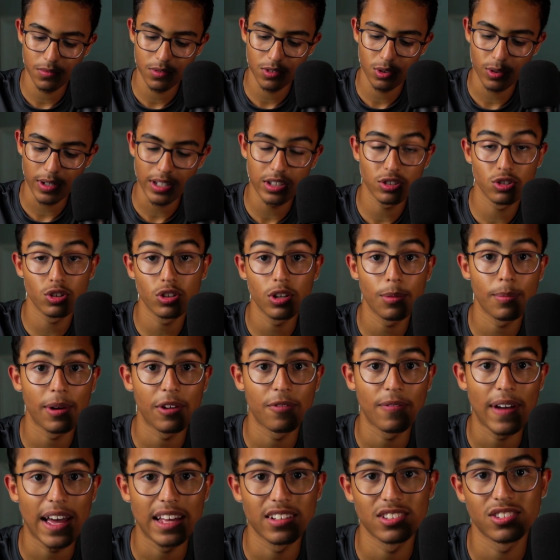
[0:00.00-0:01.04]
so I can turn up my
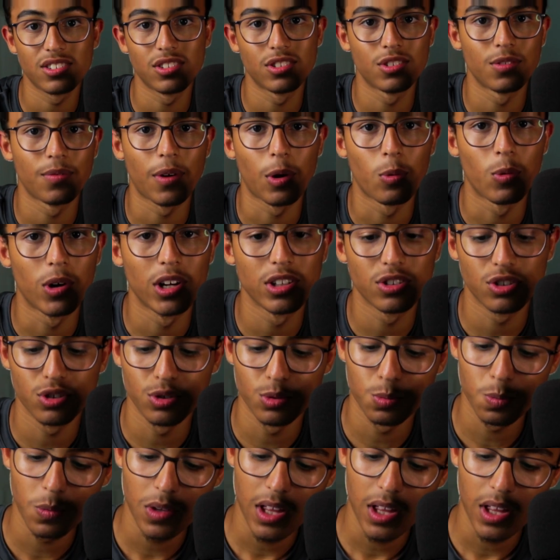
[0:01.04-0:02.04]
fastest if I want to.